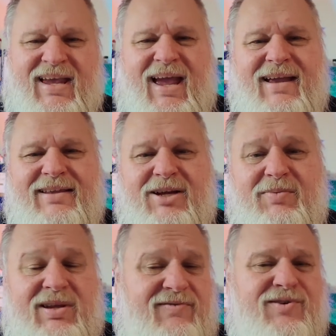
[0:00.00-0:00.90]
And
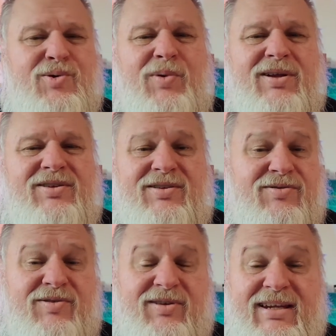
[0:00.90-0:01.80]
if you want
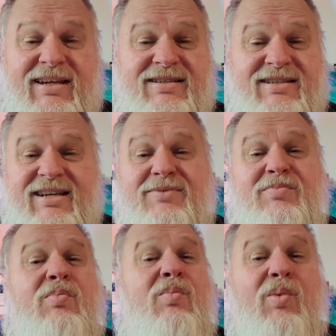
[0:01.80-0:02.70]
to see
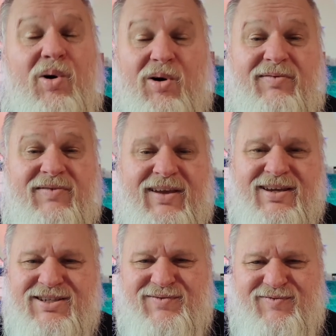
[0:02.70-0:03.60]
more of
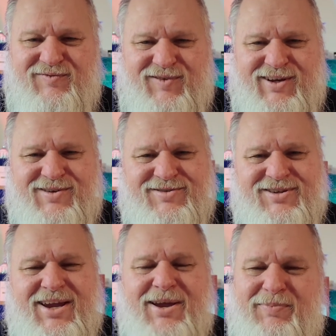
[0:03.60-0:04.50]
his videos,